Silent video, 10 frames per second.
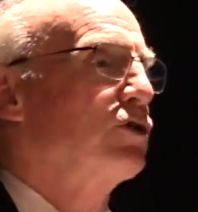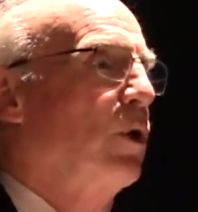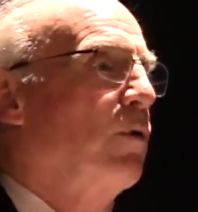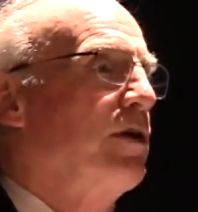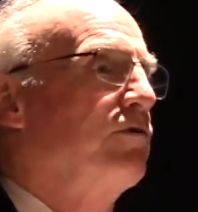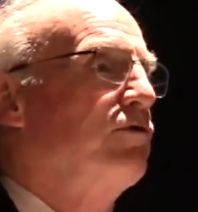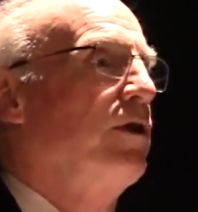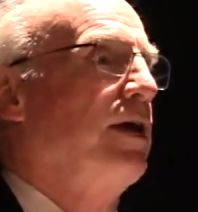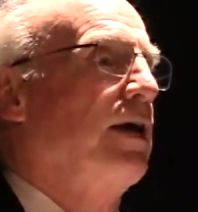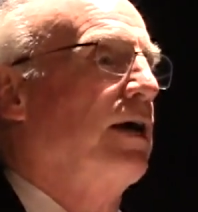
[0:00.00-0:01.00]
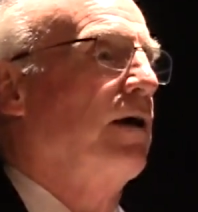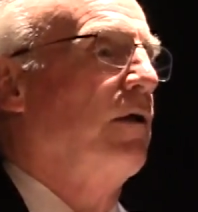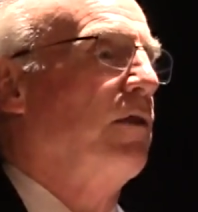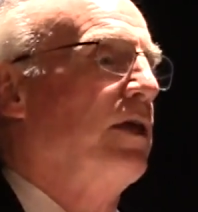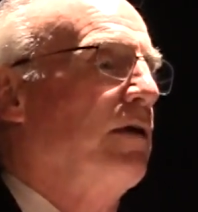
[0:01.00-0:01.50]
So
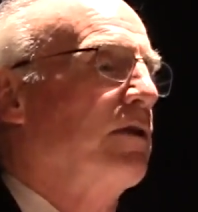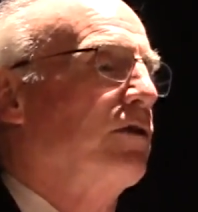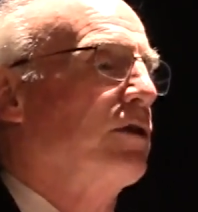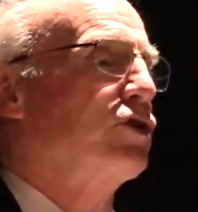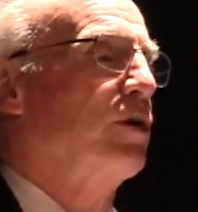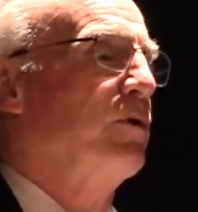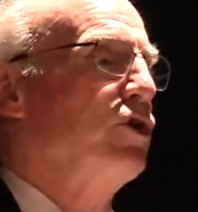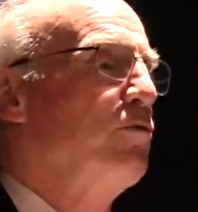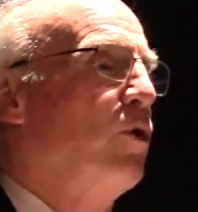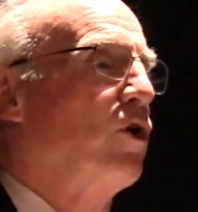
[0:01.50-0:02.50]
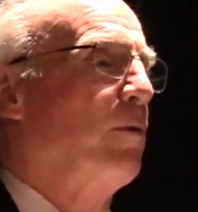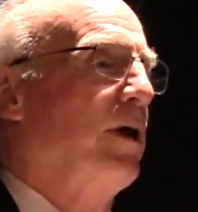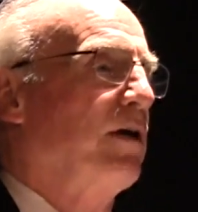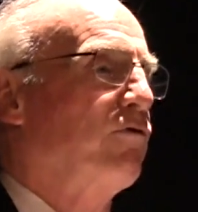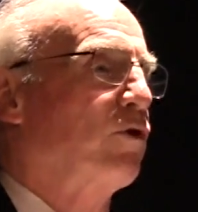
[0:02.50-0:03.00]
the German U-boat
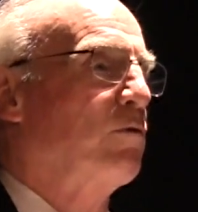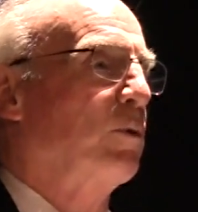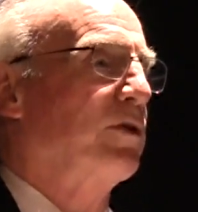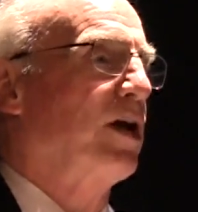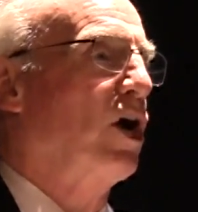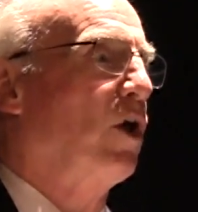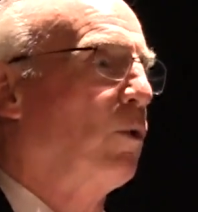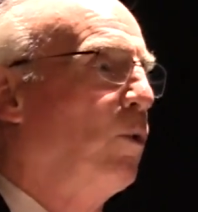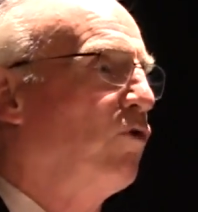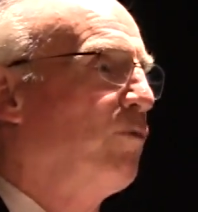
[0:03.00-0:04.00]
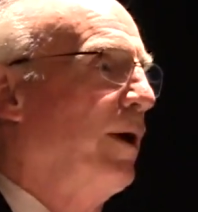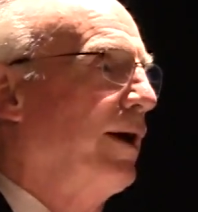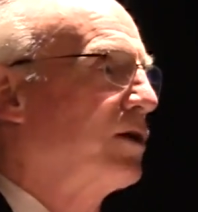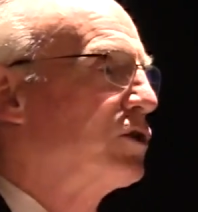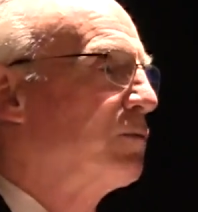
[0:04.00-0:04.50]
command formed what they call wolf
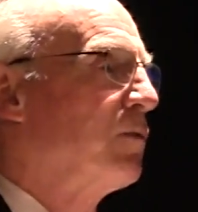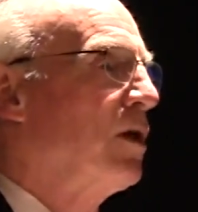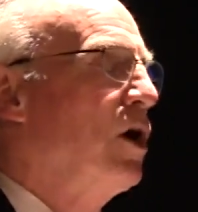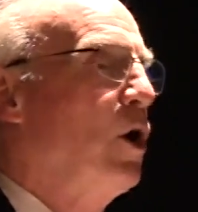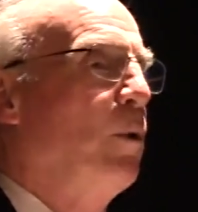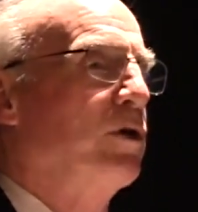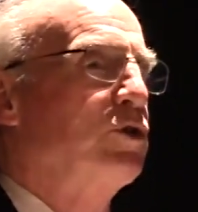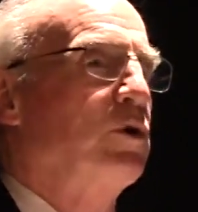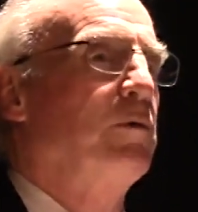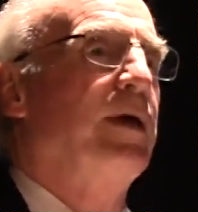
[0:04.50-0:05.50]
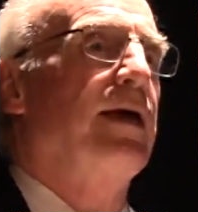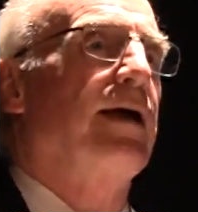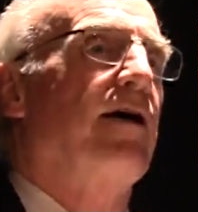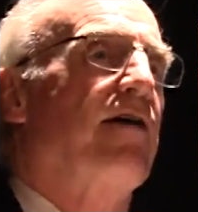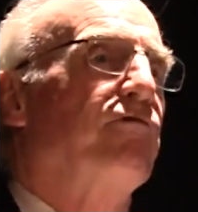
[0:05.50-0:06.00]
packs, which would
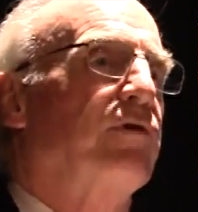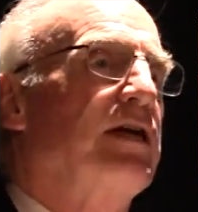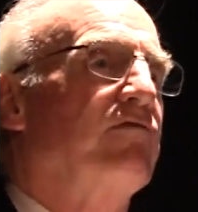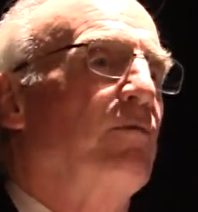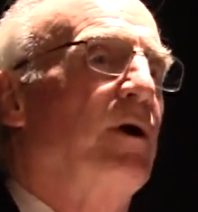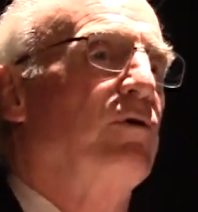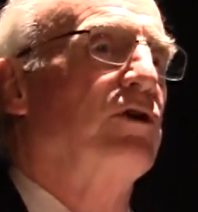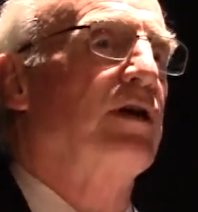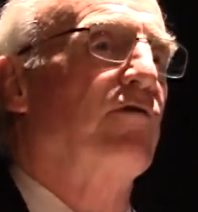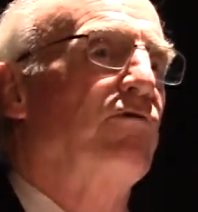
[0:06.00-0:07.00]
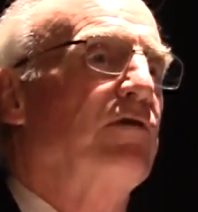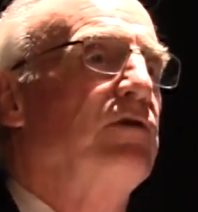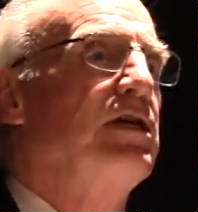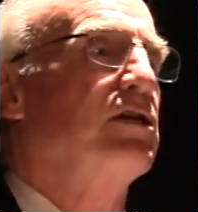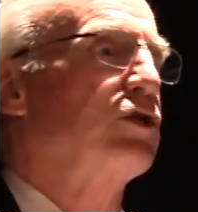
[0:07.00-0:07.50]
be a fleet of about
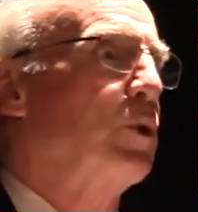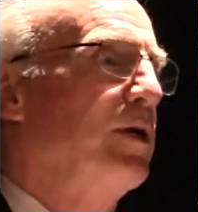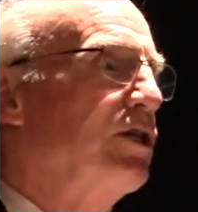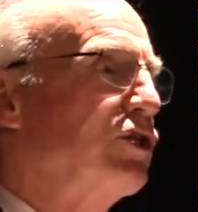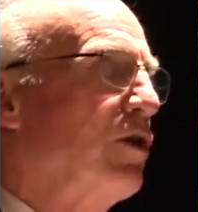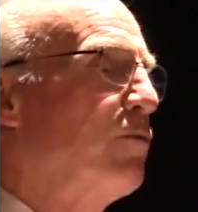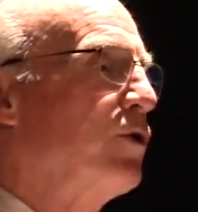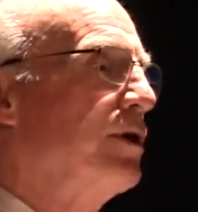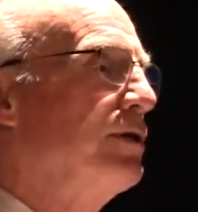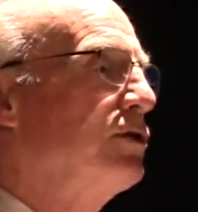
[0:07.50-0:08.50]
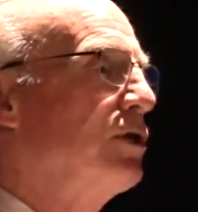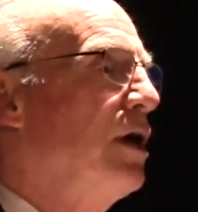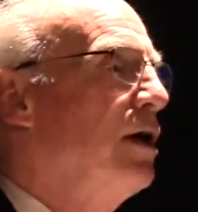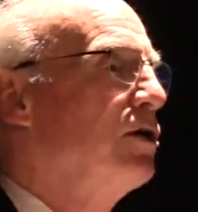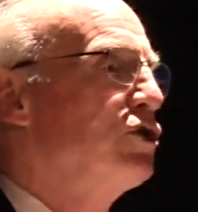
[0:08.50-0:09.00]
15 to 20 submarines
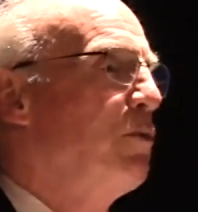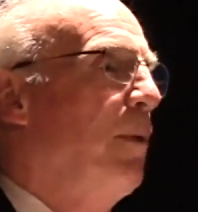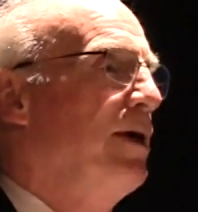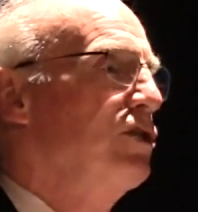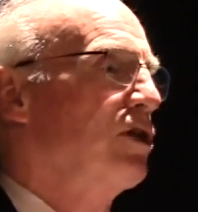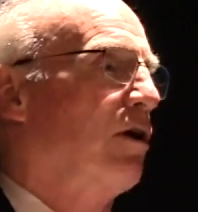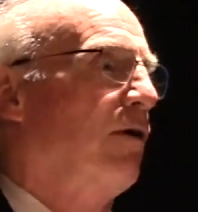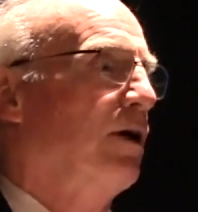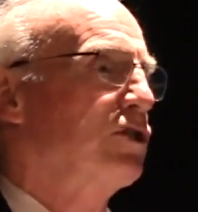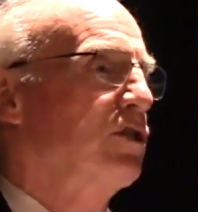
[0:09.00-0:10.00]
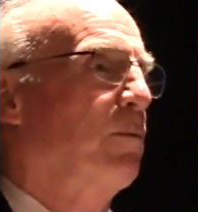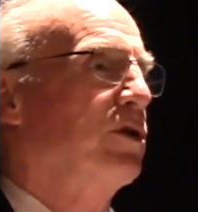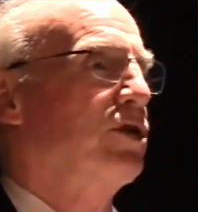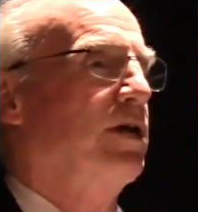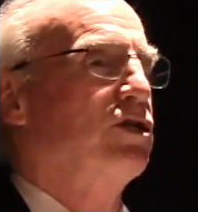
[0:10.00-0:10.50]
spaced across the
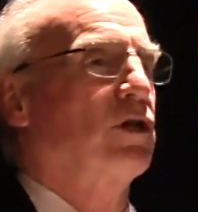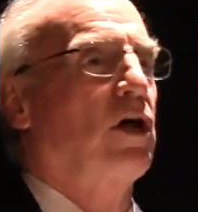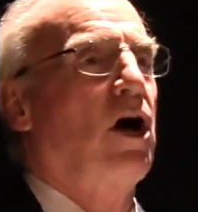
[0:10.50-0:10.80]
potential